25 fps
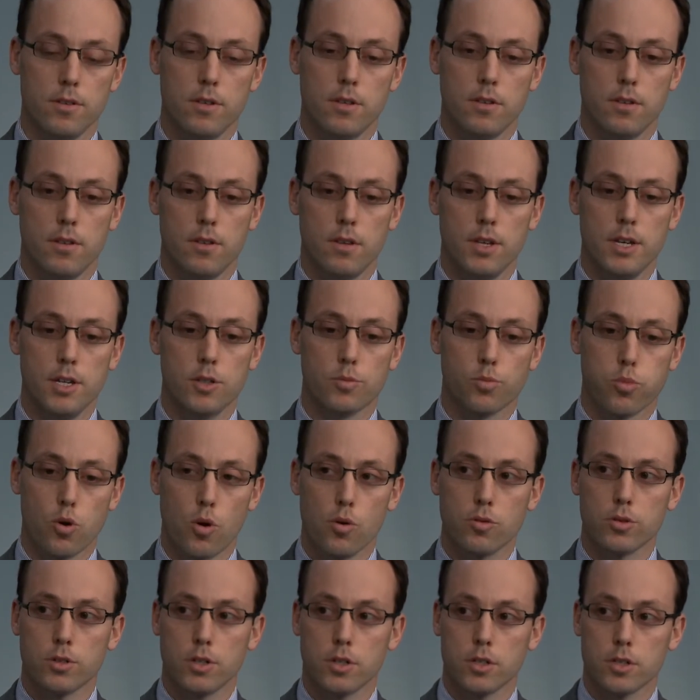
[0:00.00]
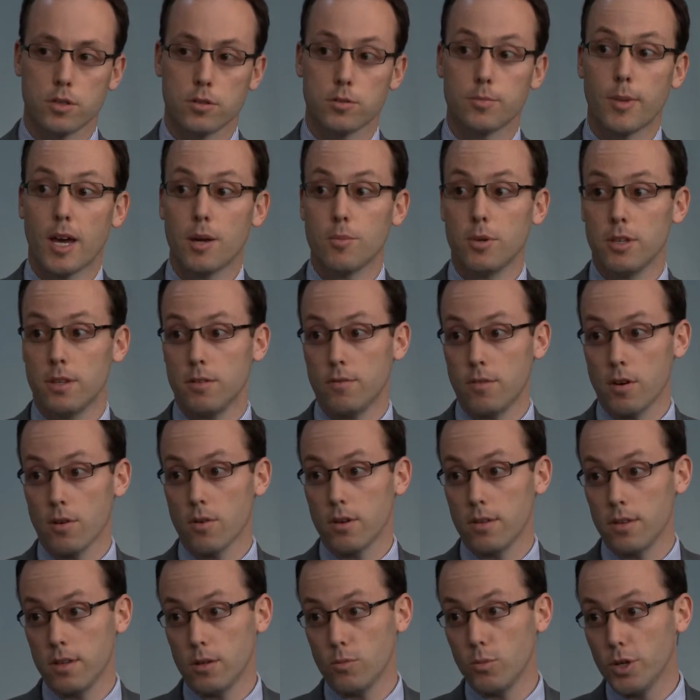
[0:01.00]
These processes may be the
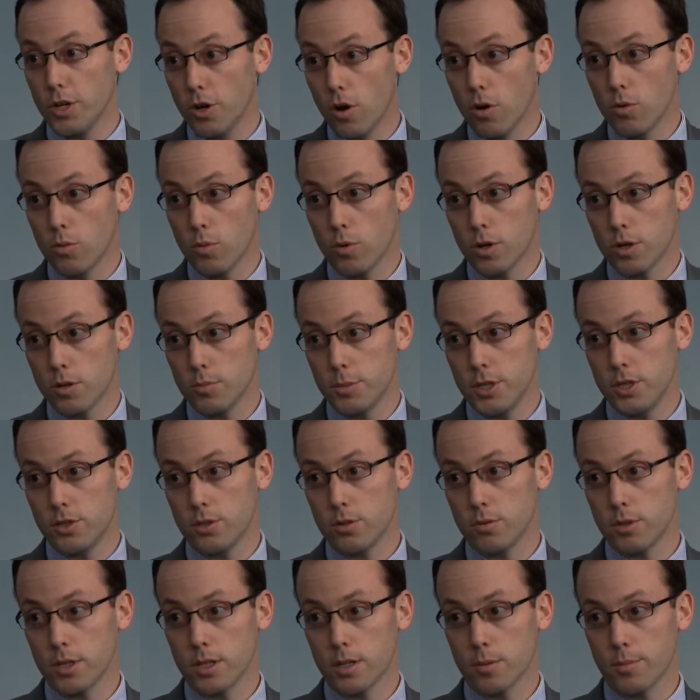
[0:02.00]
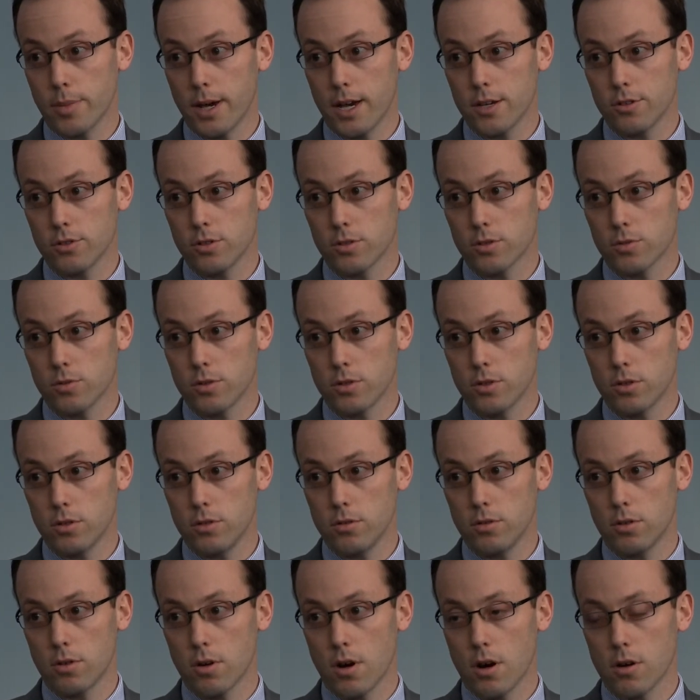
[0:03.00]
very thing we don't want to be doing to patients with
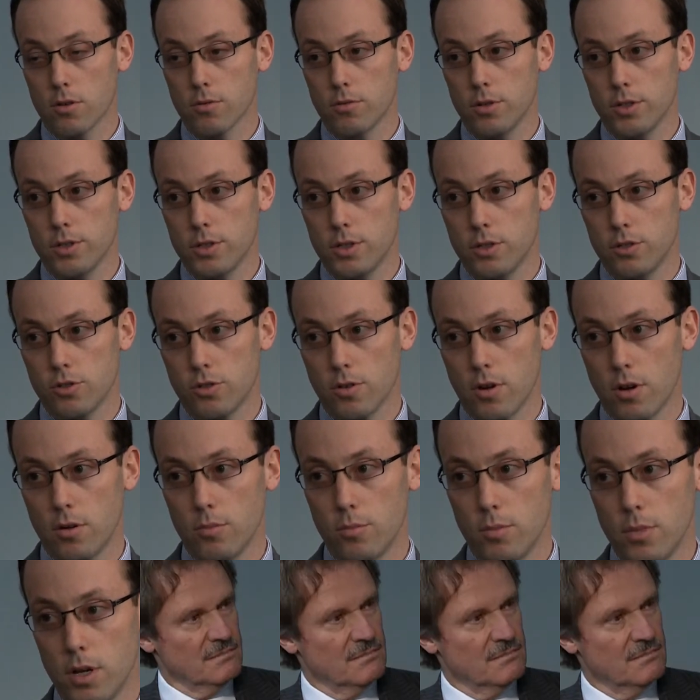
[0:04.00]
acute coronary syndrome.